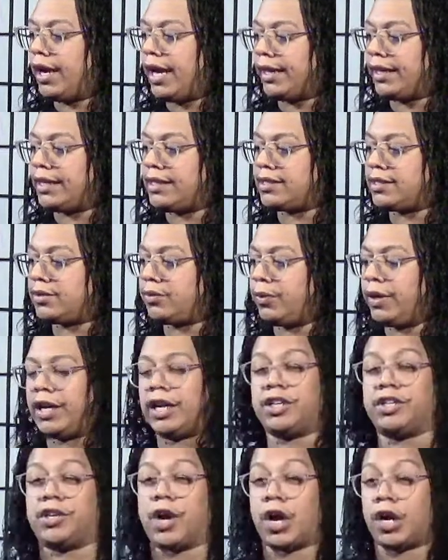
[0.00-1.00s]
guess what, a
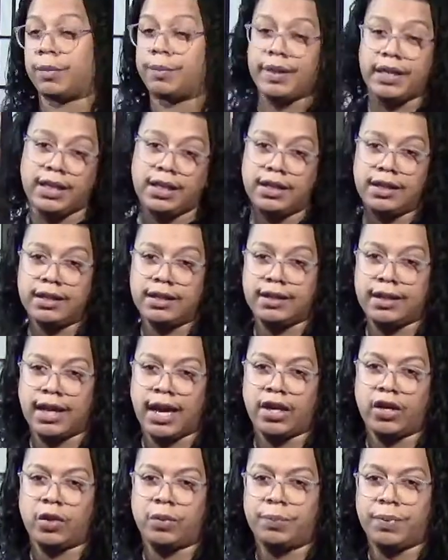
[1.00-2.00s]
Derby. I
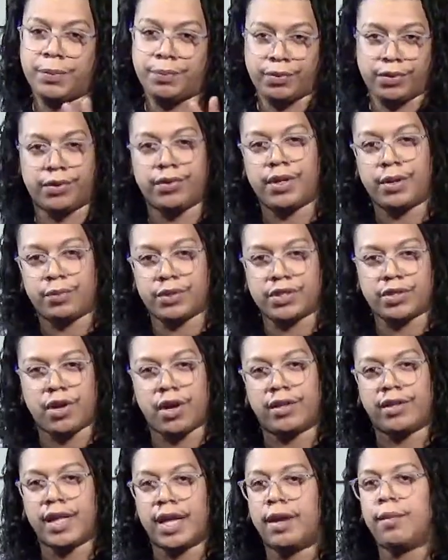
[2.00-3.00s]
know people, it was
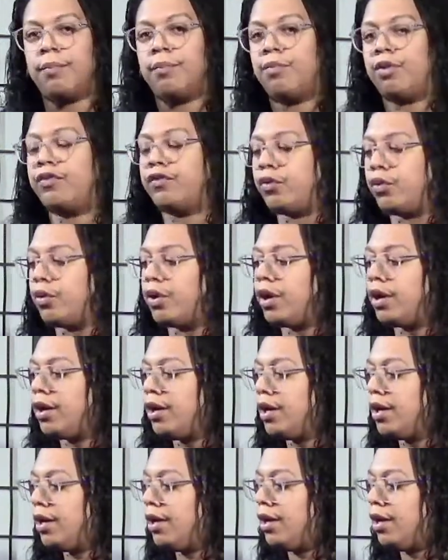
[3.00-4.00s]
called that before.
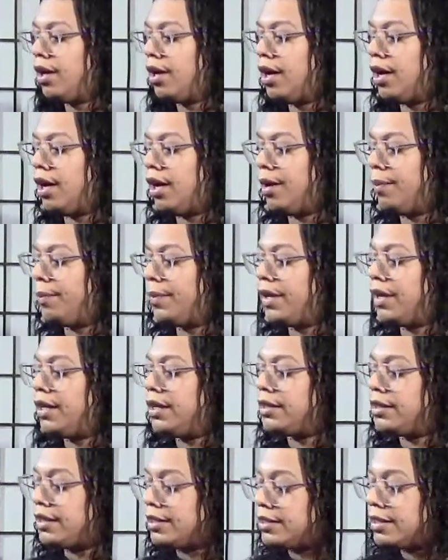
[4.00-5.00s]

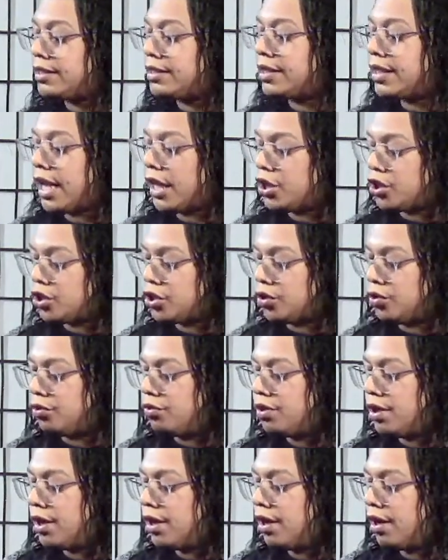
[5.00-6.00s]
This is a nice shoe.
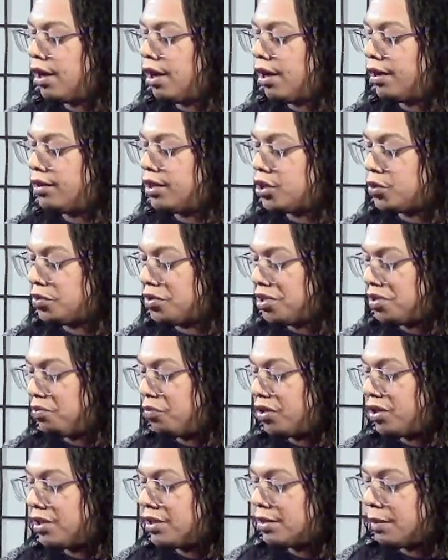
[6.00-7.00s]
This one is
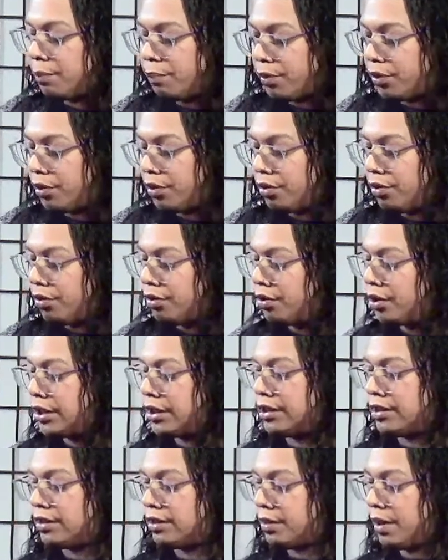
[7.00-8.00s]
more simple.
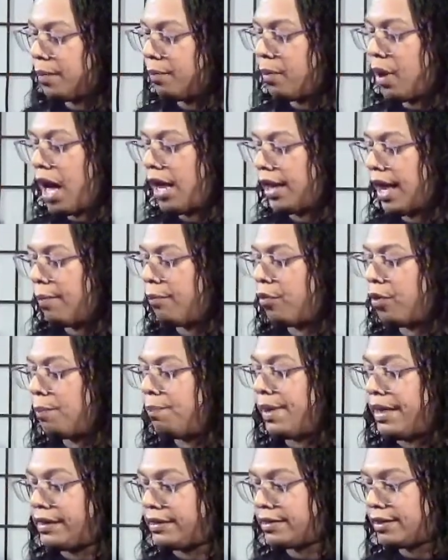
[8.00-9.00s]
It's a lot more
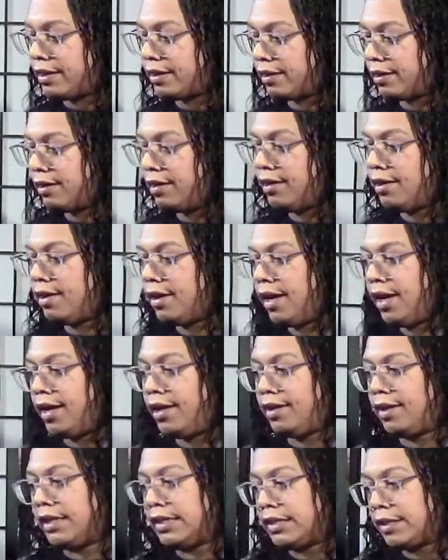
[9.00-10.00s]
basic
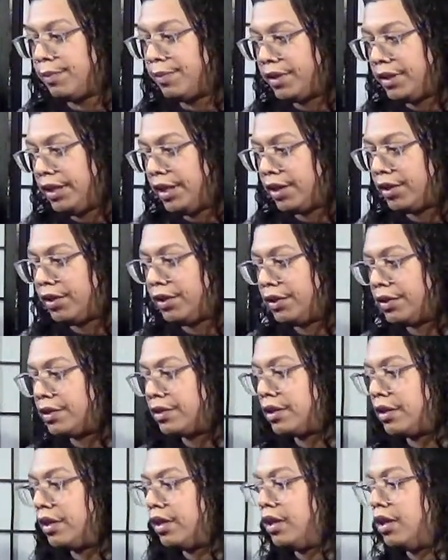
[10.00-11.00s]
than some of the others.
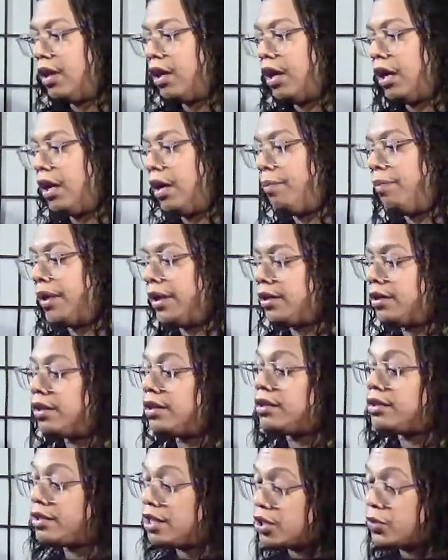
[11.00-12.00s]
But
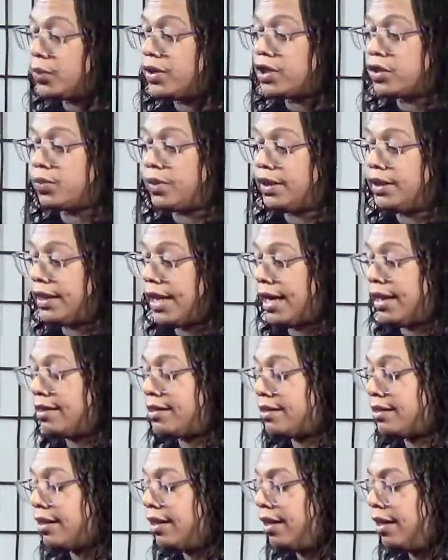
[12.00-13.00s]
this one is really
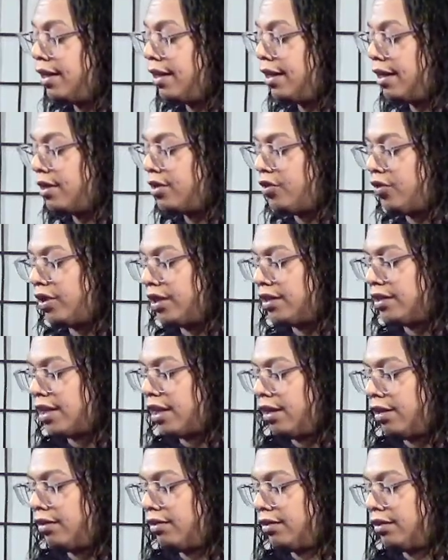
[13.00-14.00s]
nice. You can
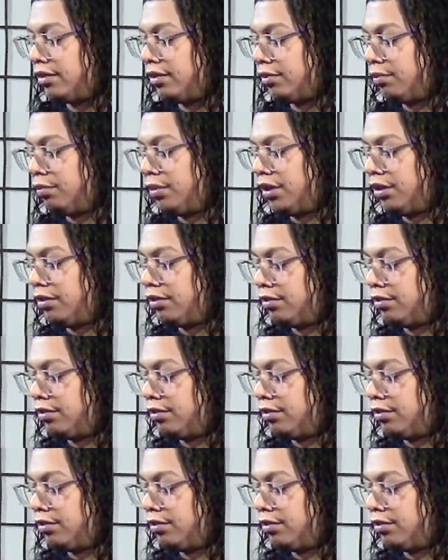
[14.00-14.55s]
tell a little bit.